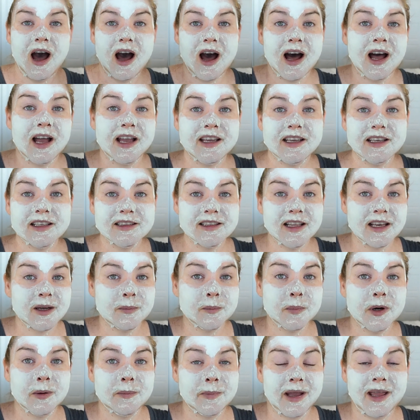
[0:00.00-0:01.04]
I can,
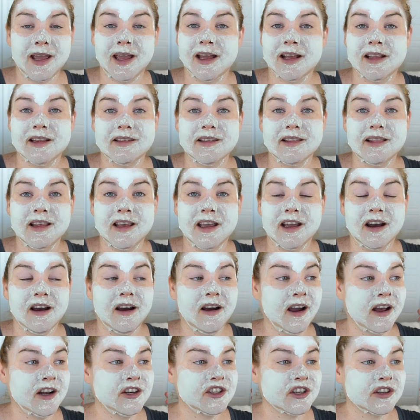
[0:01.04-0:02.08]
like, put my hands in the
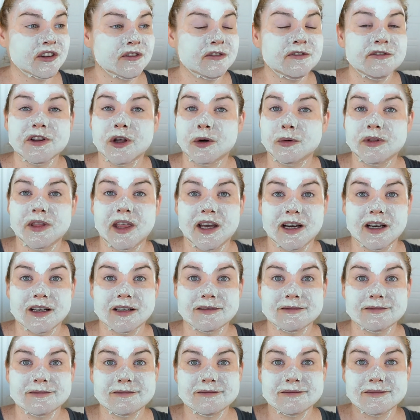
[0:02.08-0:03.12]
air and just float
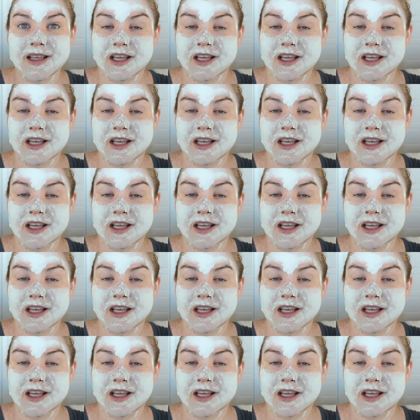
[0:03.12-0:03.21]
there.